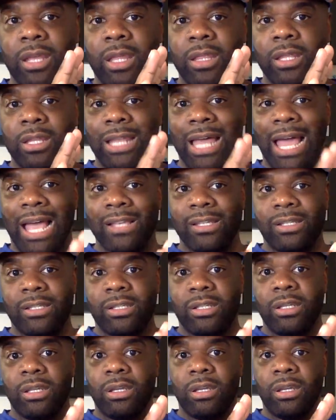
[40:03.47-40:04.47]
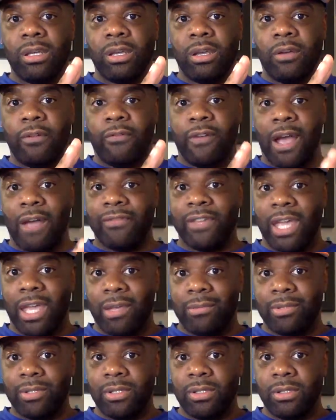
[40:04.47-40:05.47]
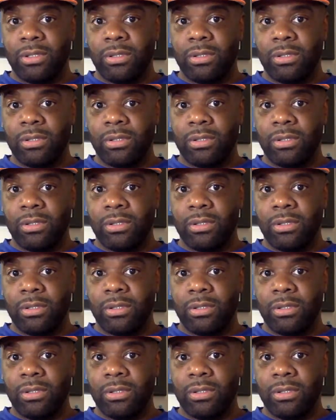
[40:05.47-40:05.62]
the last 5 games,